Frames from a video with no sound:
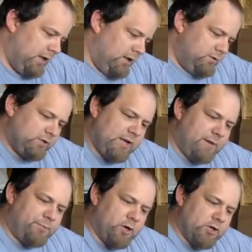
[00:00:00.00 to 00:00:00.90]
Just kind of
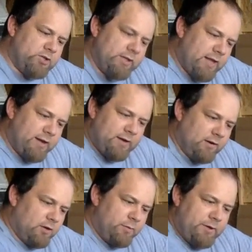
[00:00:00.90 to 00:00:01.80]
burnishing that in a
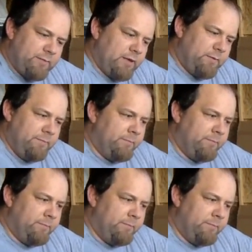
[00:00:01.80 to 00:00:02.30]
little bit, maybe.